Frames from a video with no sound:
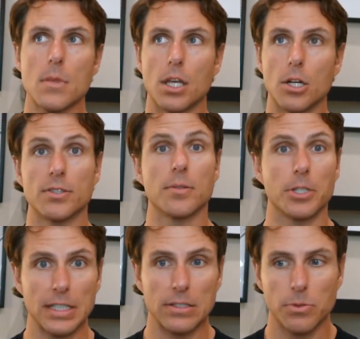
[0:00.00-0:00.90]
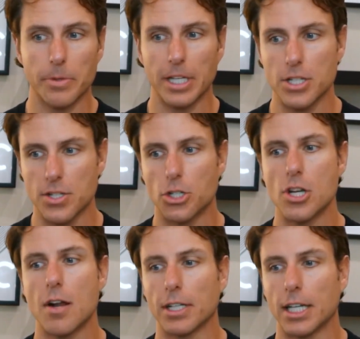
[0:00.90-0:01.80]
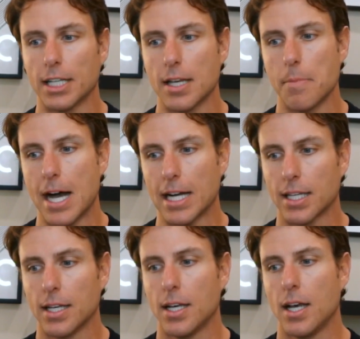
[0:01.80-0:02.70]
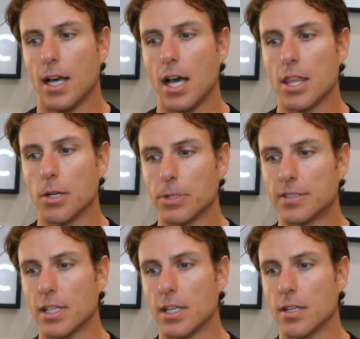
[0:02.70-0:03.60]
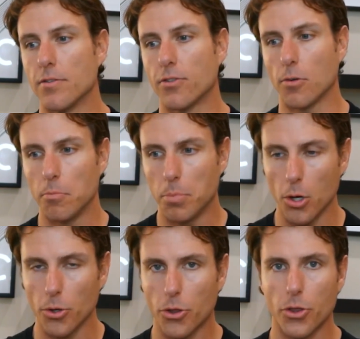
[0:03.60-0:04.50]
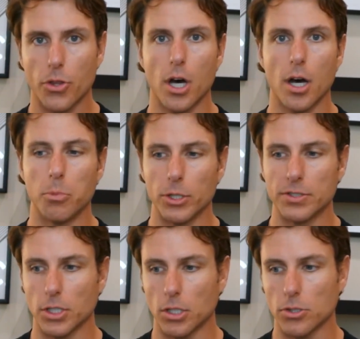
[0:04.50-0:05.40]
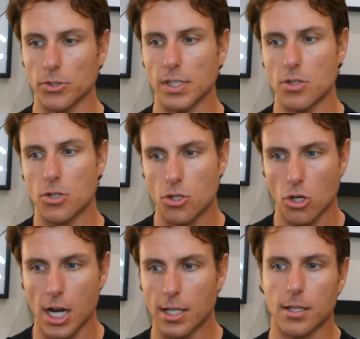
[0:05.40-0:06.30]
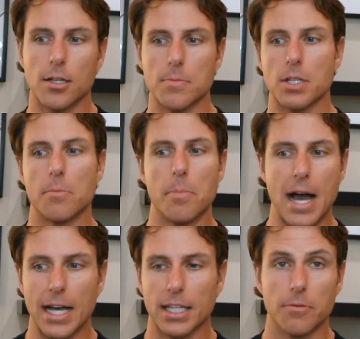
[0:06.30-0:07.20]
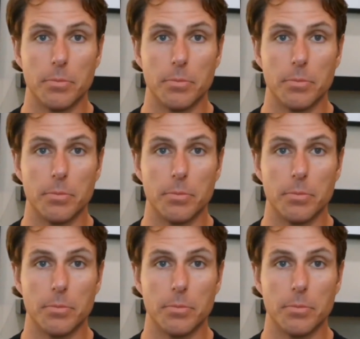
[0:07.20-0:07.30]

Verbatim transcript: you know, something like swimming. I just, you're never going to get that back. And then we see for both uh, boys and girls that strength comes on the back end of